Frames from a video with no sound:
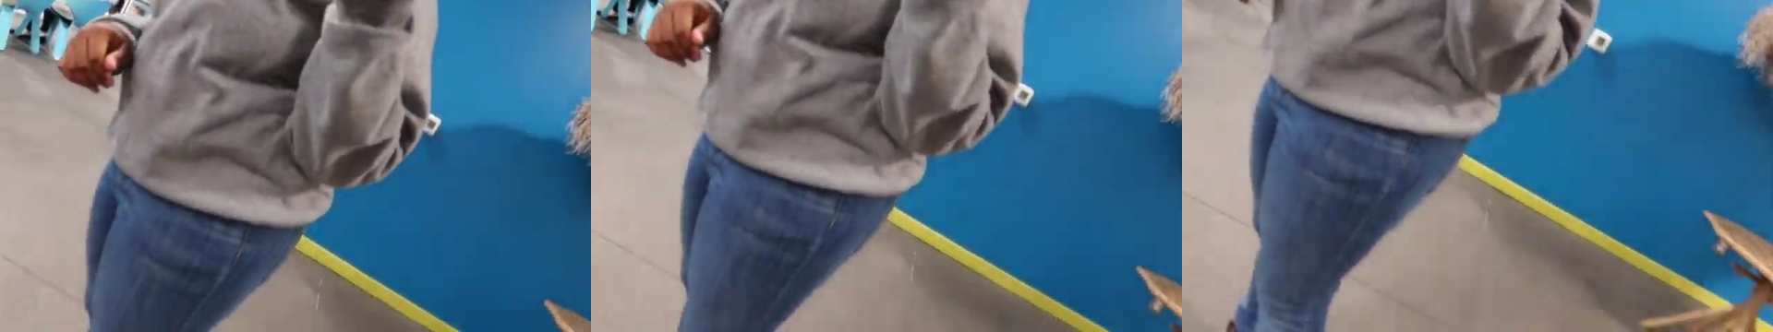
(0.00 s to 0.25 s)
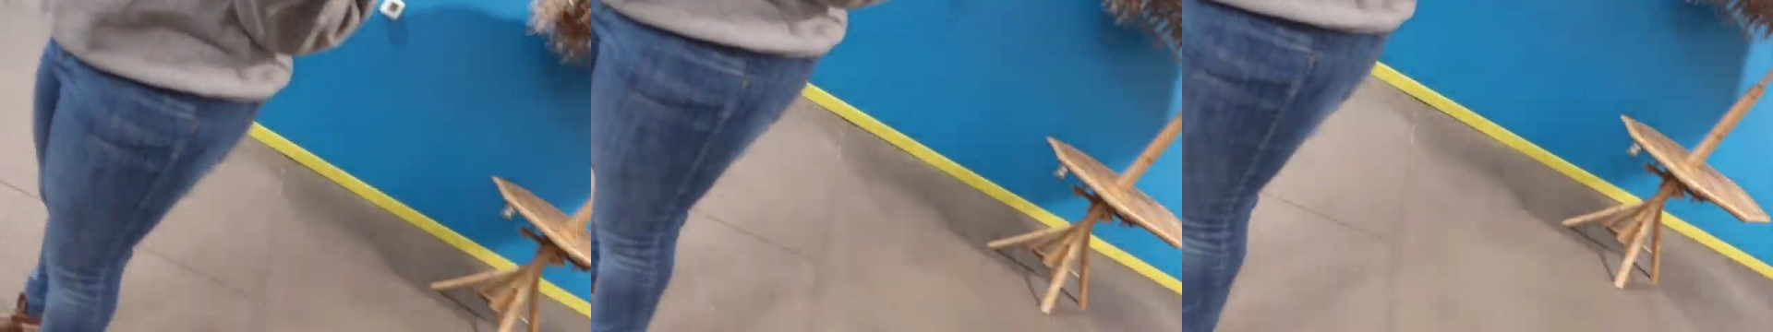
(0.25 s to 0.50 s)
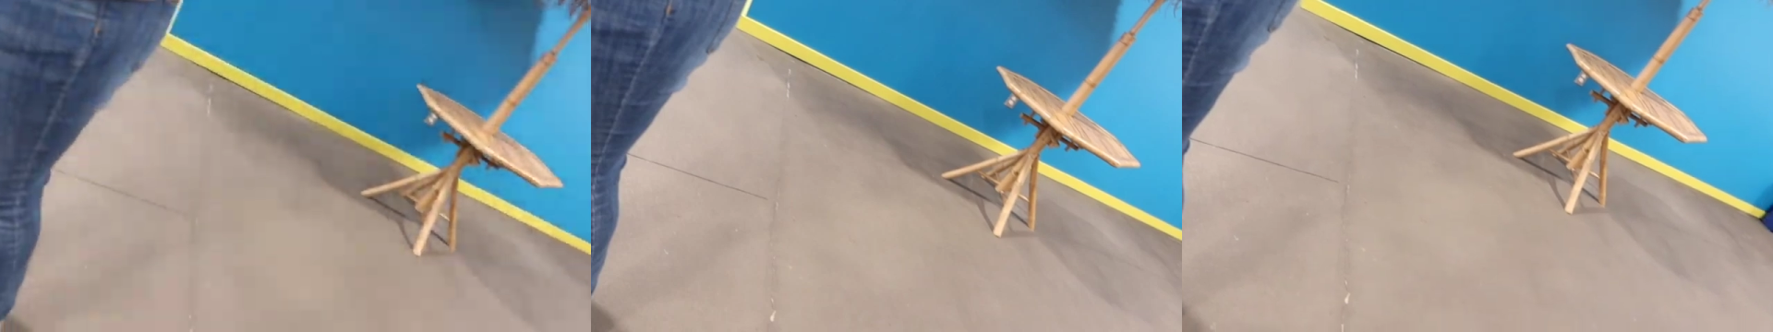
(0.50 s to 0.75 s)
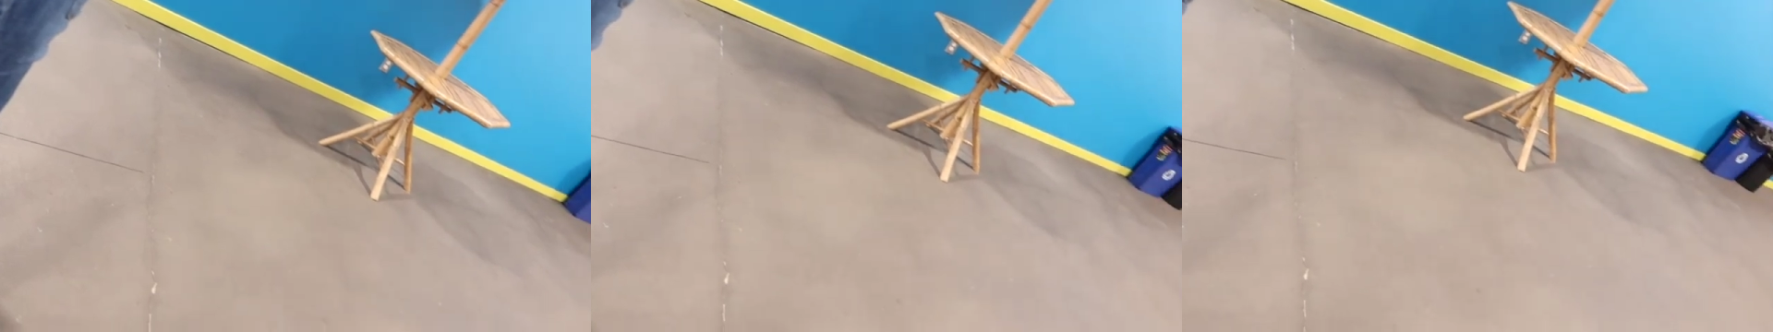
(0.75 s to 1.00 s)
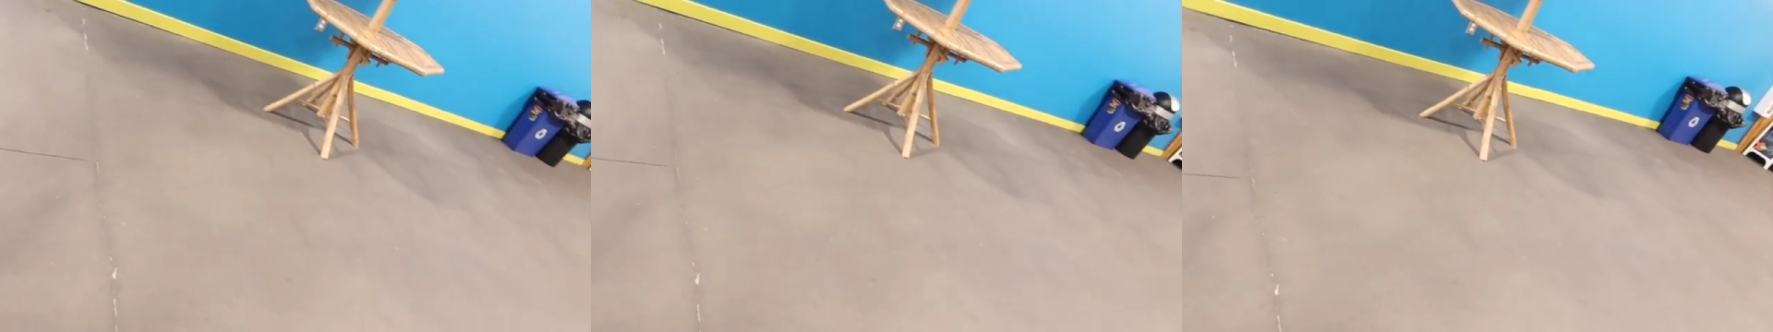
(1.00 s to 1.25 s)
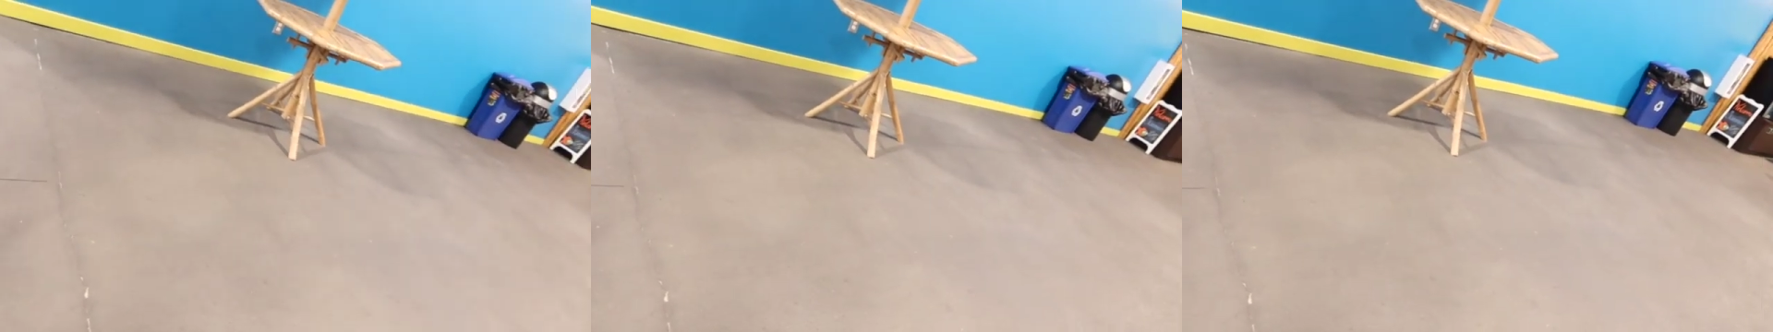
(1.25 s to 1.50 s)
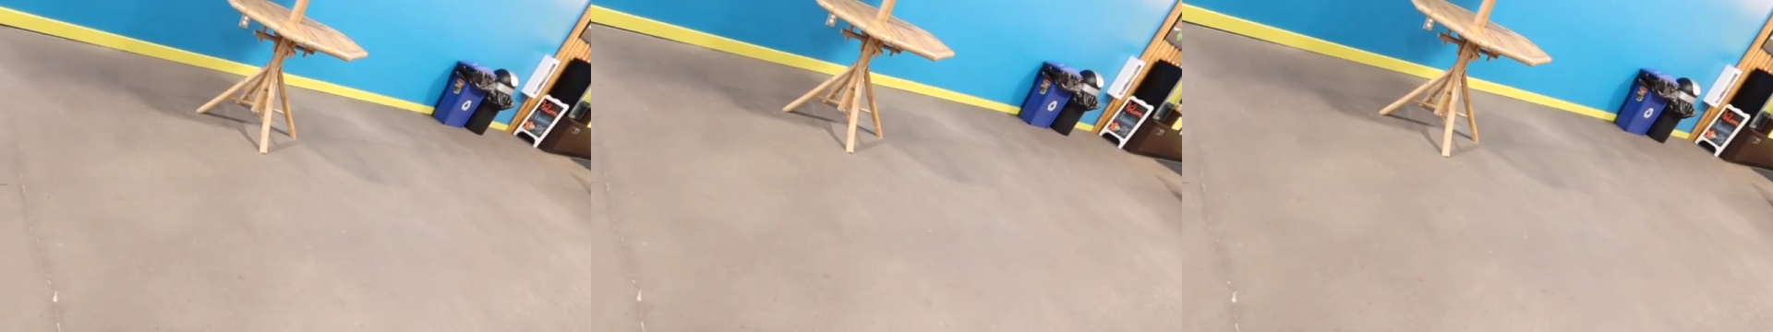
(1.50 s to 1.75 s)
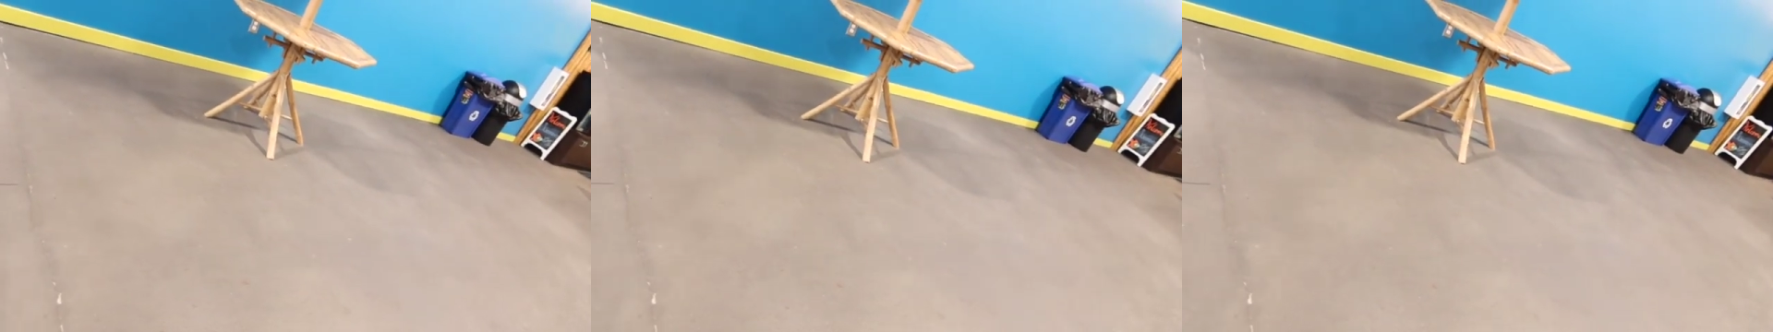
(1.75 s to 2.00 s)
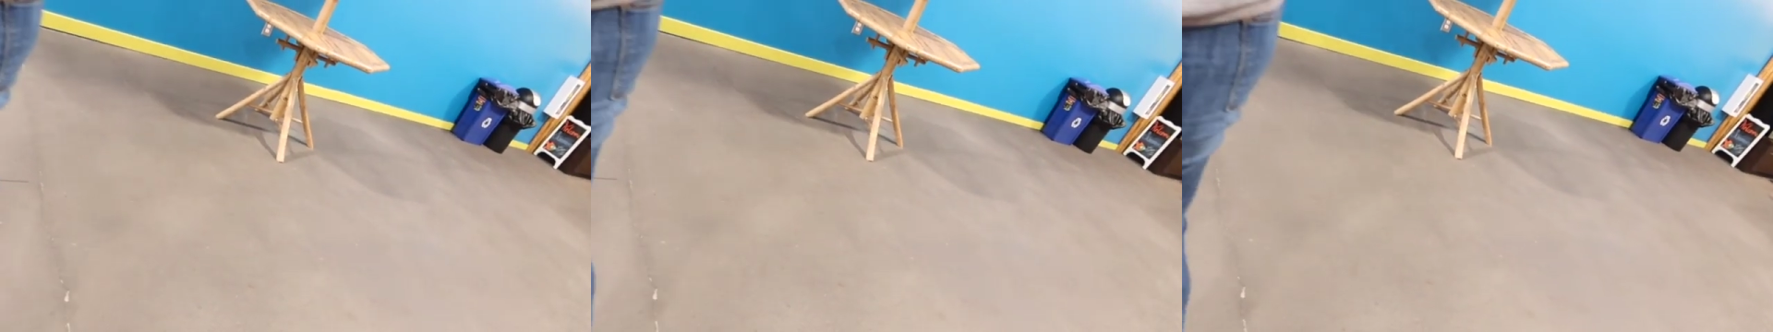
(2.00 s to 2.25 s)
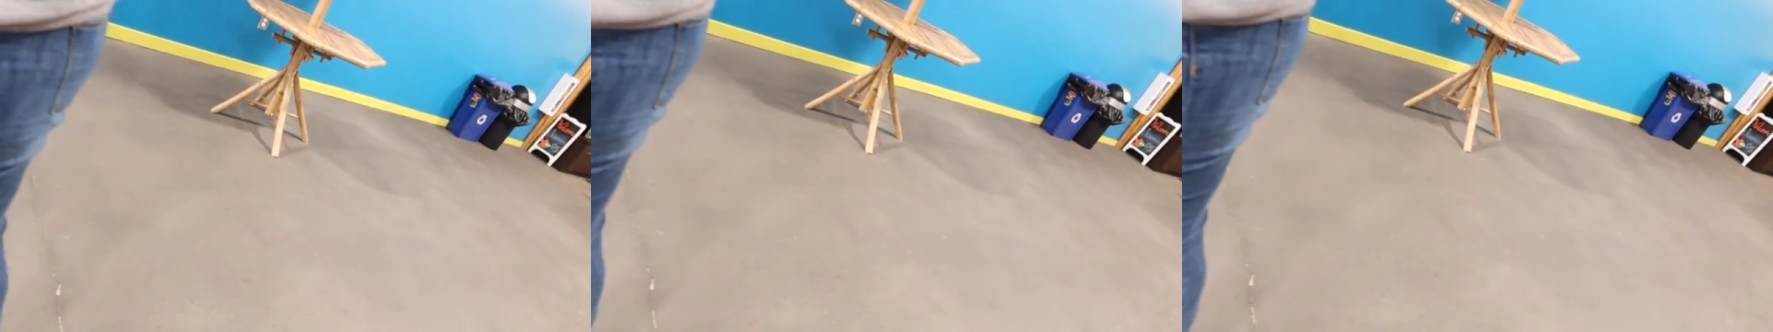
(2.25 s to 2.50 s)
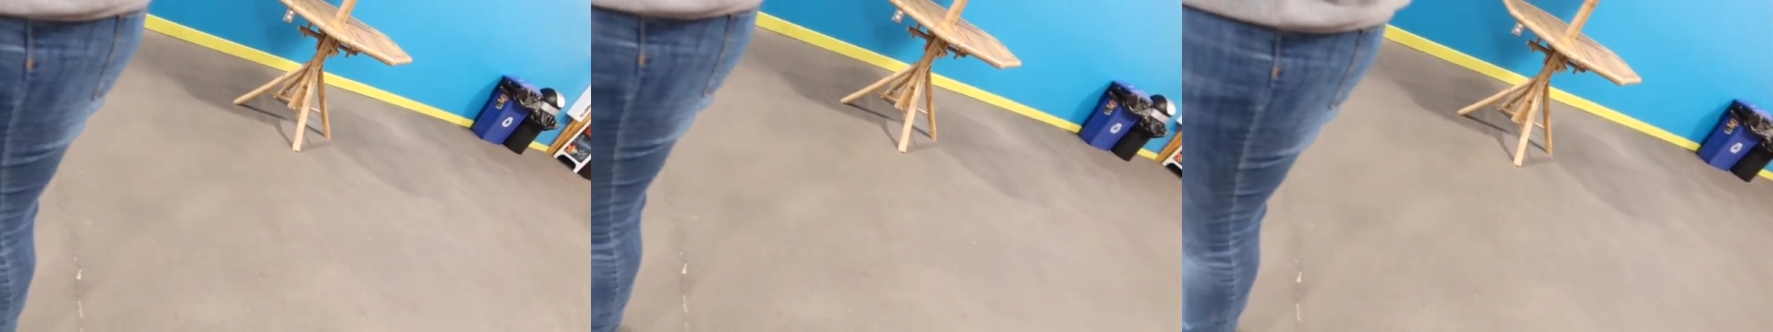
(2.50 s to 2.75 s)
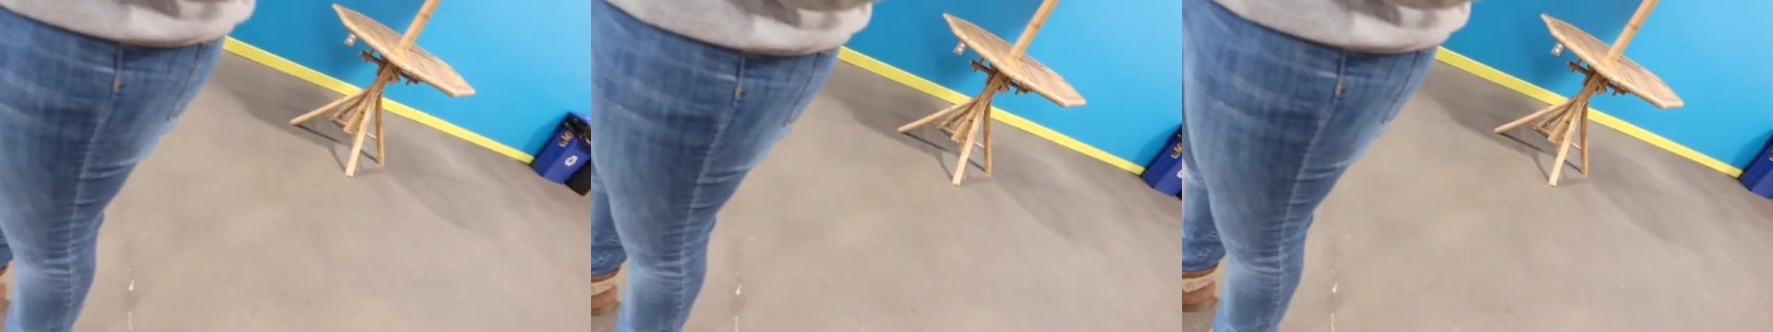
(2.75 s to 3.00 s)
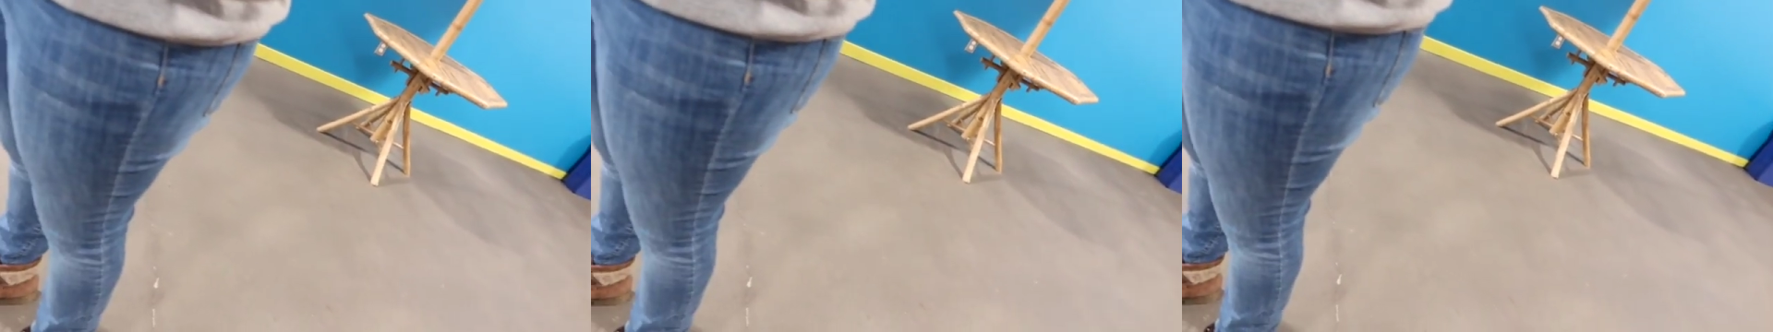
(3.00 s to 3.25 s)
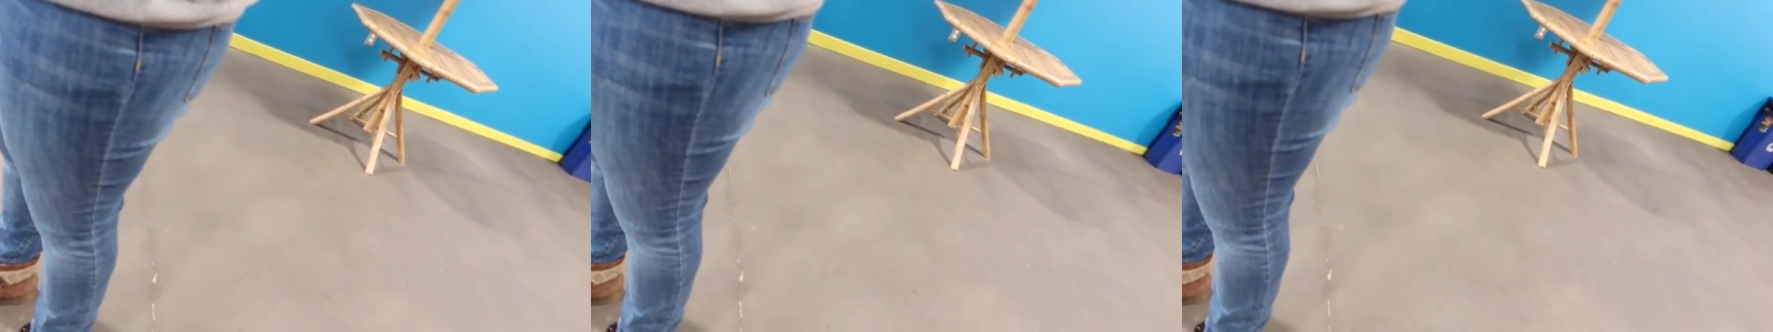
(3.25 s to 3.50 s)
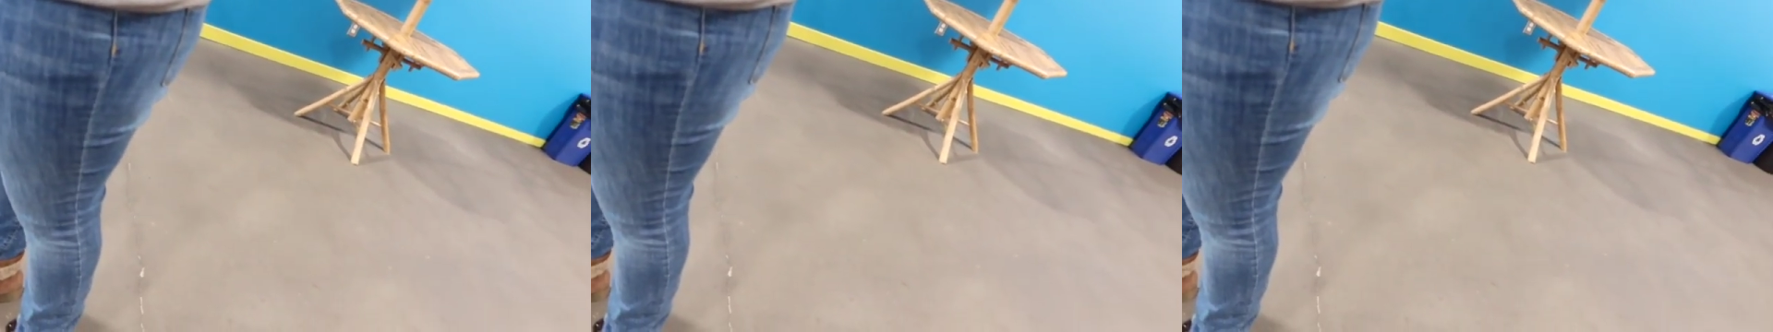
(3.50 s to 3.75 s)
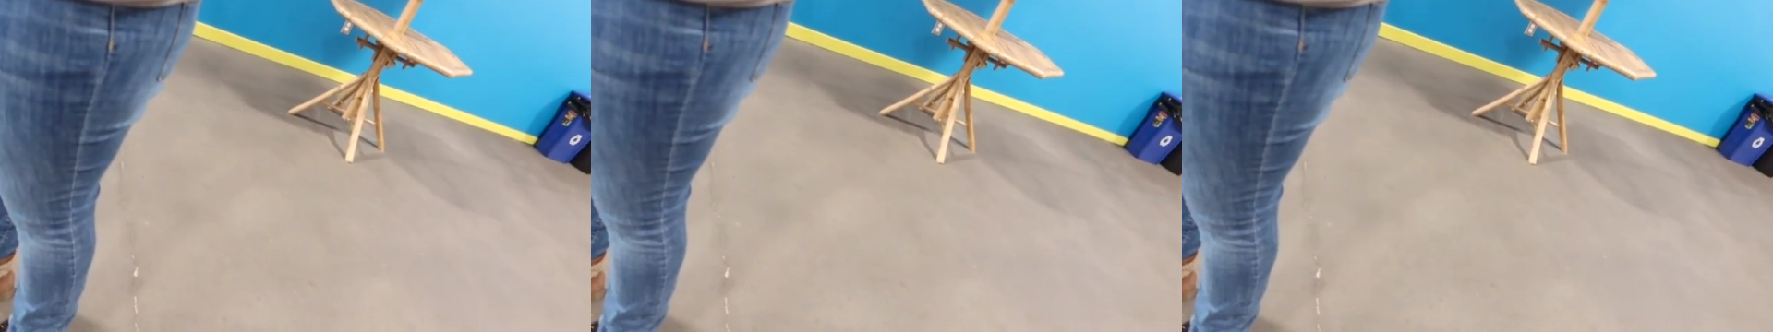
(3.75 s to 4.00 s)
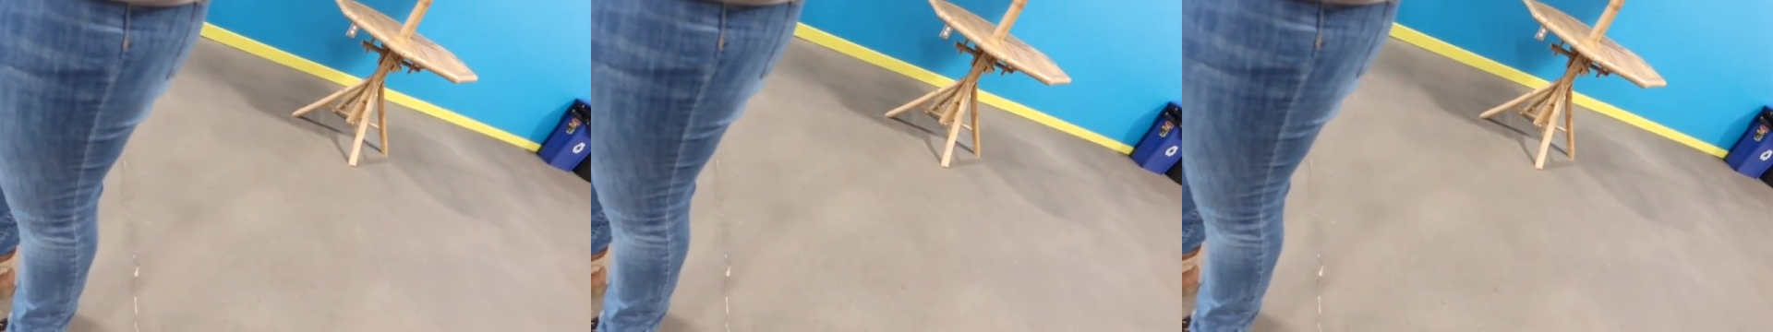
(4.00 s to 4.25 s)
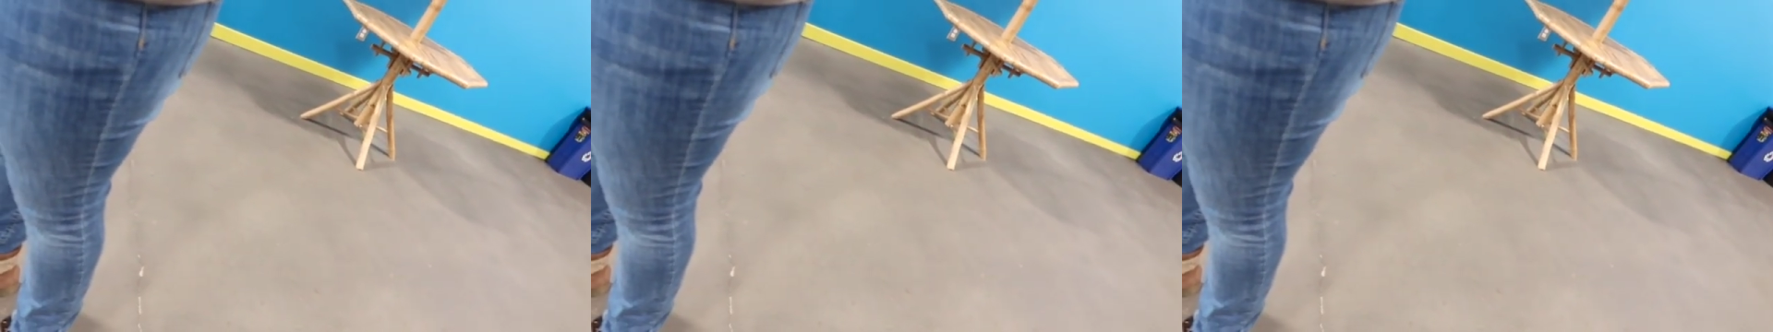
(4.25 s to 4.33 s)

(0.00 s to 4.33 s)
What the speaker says: No face is visible, so there are no lips to read.